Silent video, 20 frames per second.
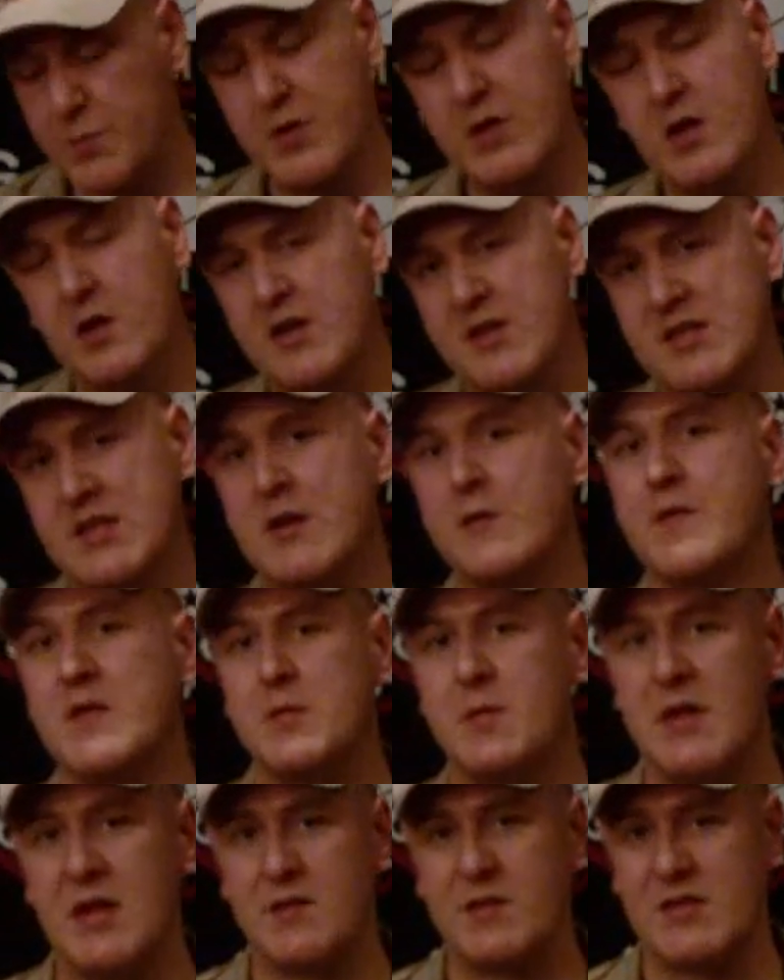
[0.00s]
spring guide itself
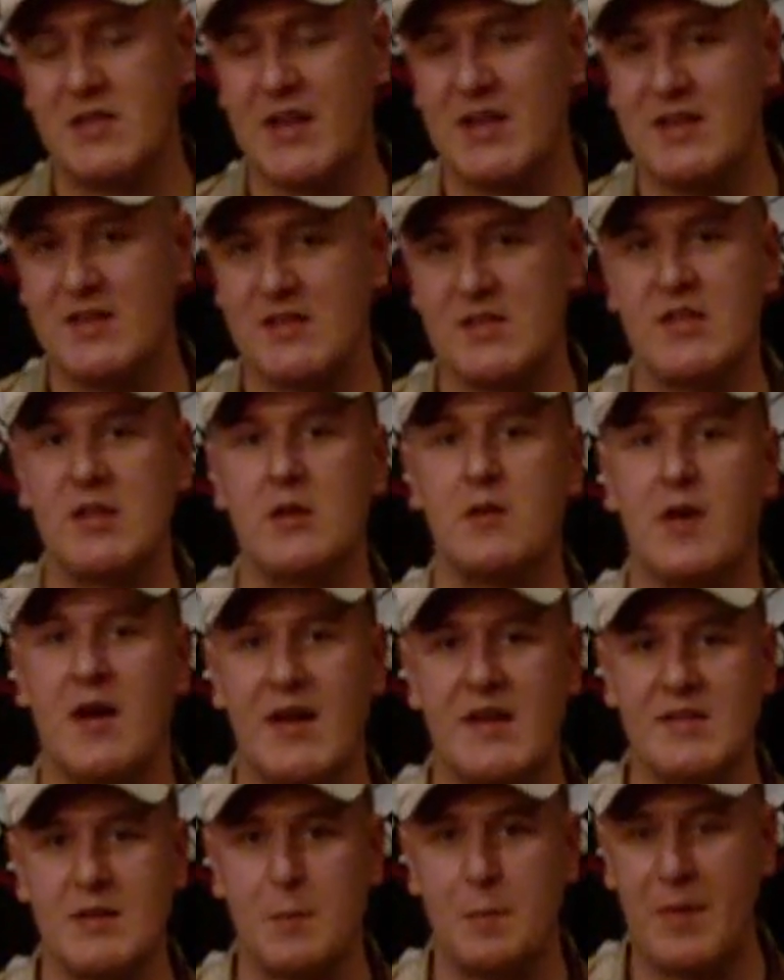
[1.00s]
is made of stainless steel
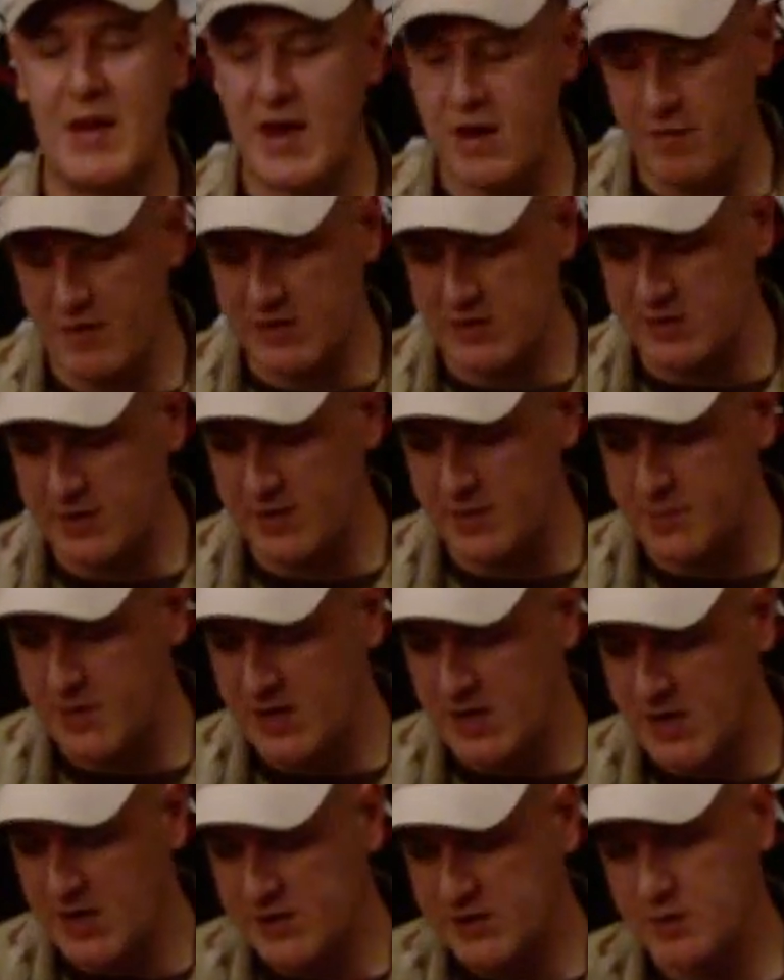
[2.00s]
and is a bearing type,
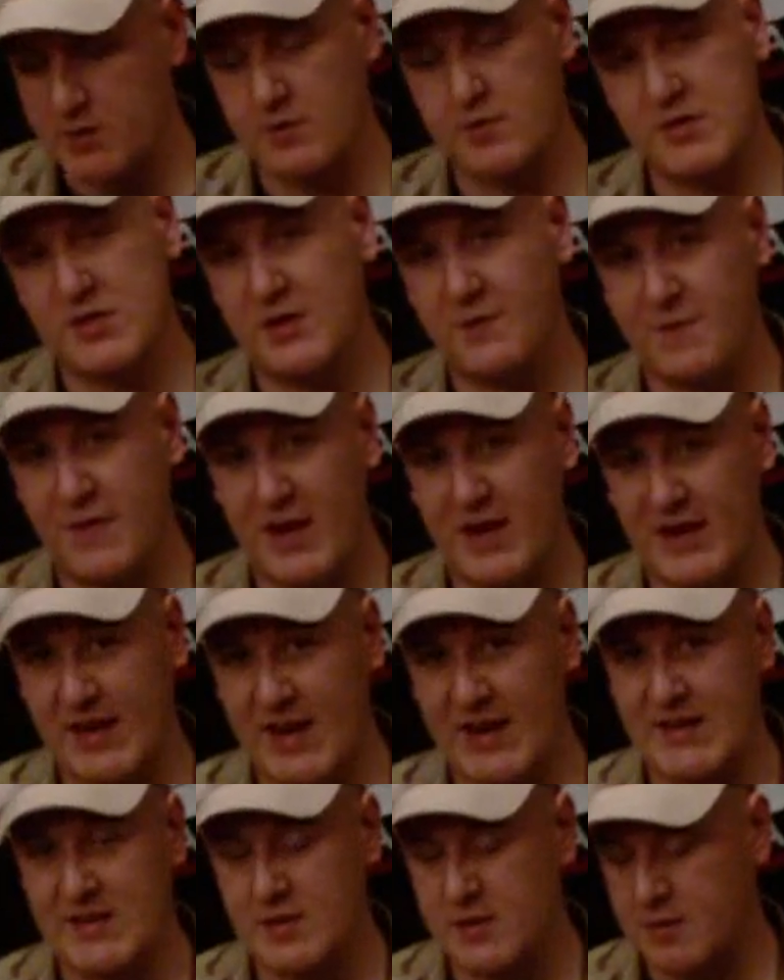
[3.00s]
so I don't see it failing
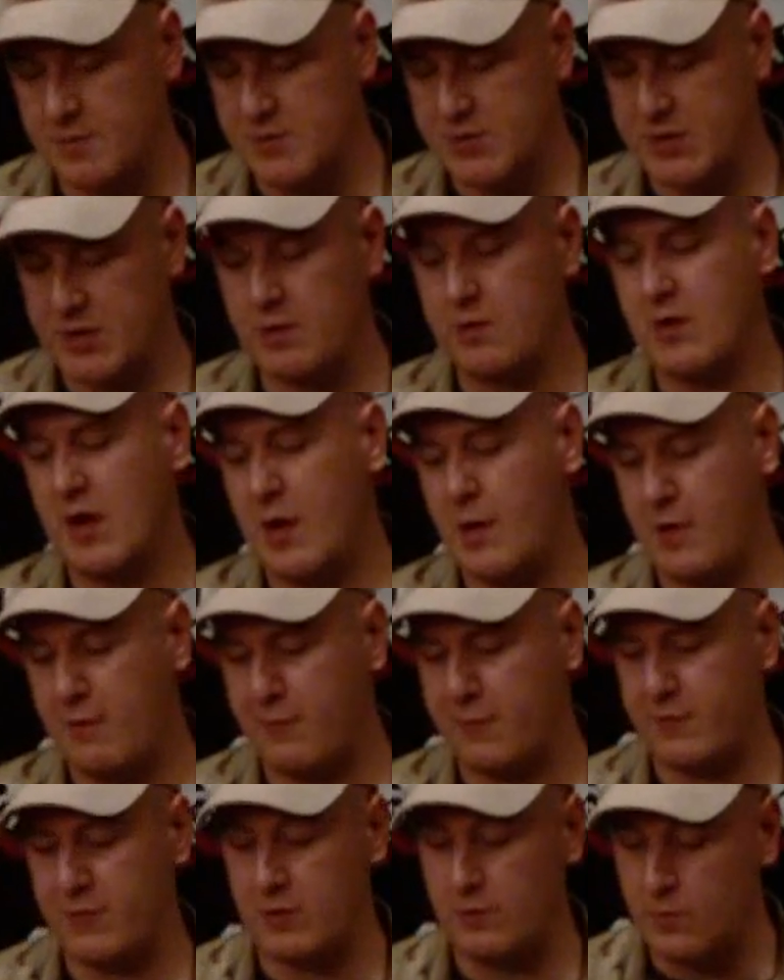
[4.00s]
anytime soon.
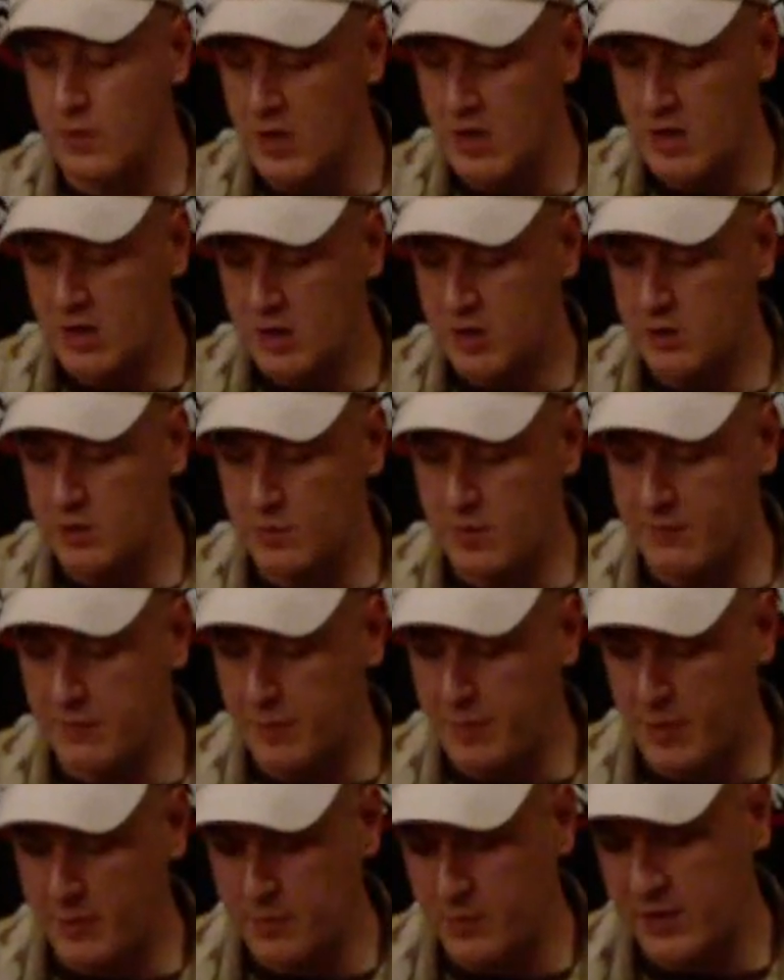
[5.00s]
However, if you do have
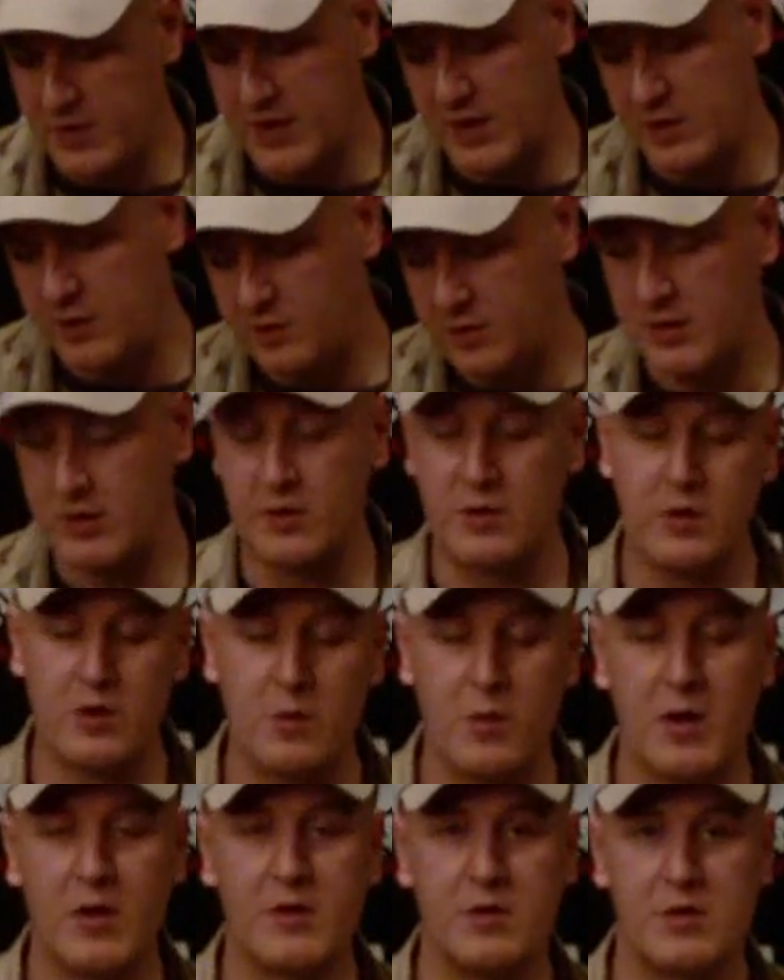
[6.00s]
a problem with it and you need a
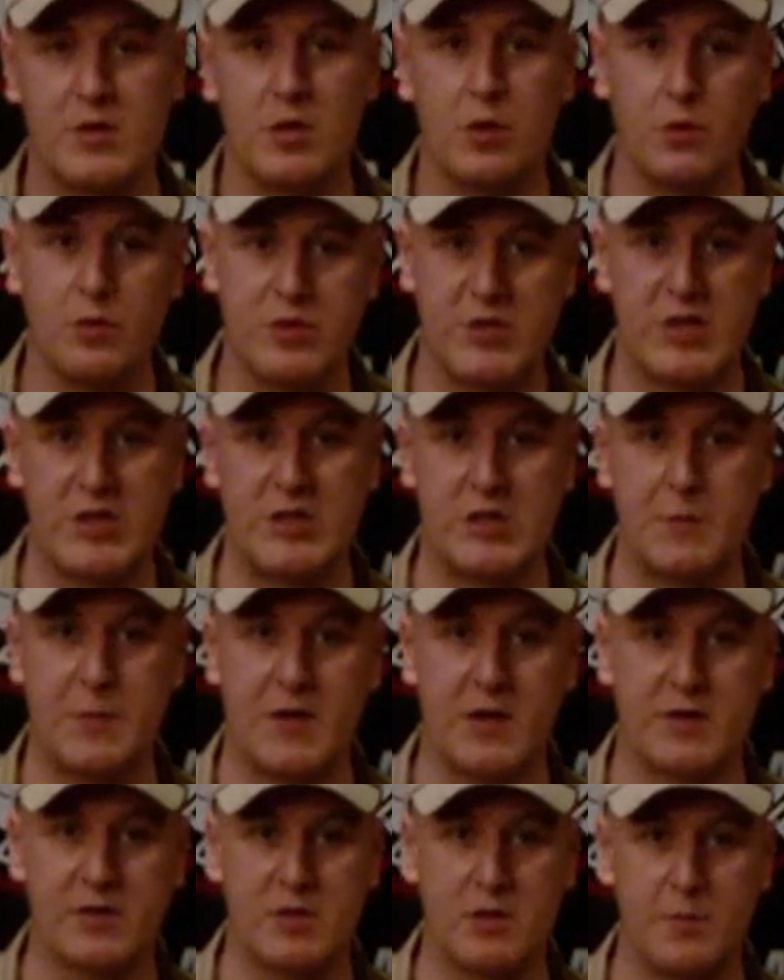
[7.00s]
new one, all G&G
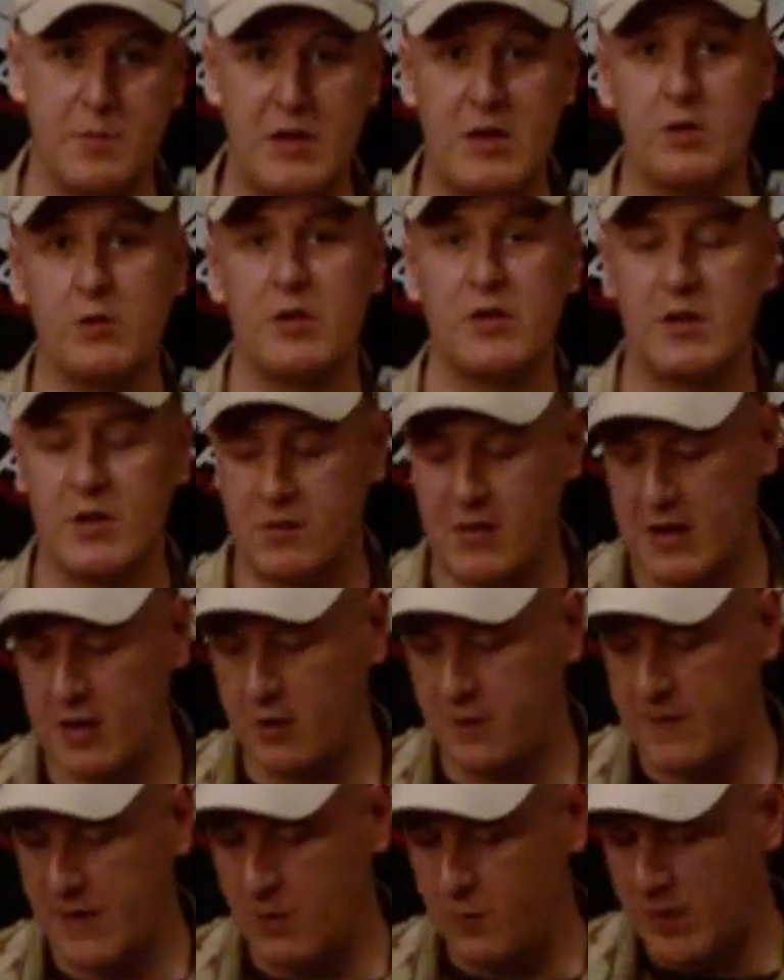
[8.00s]
parts can be ordered
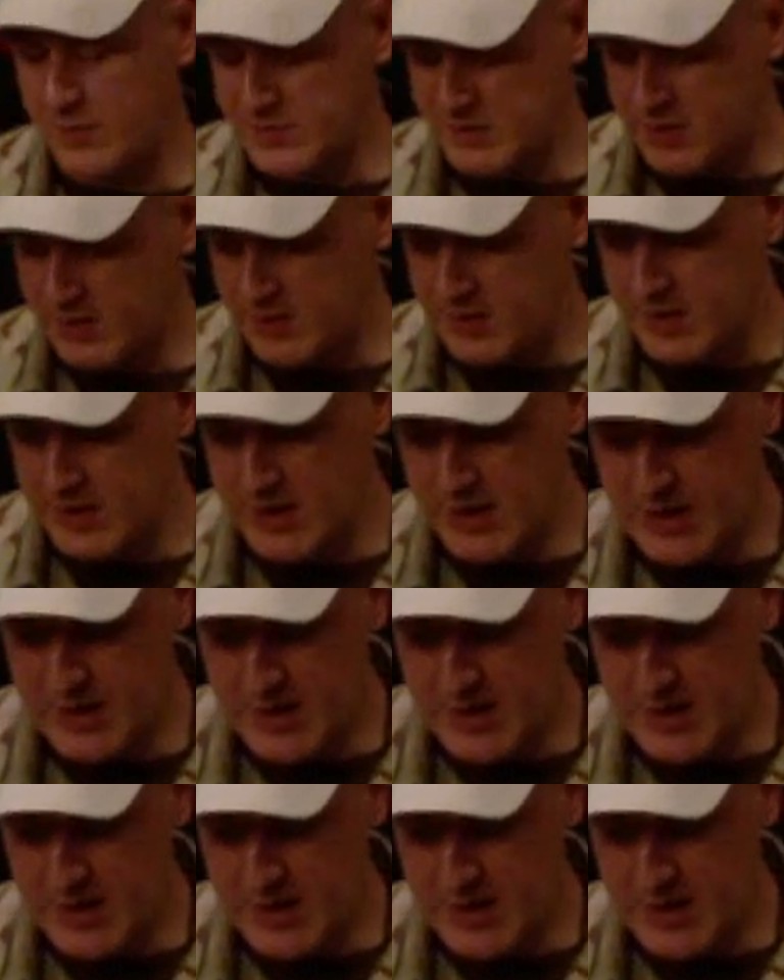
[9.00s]
directly off their website.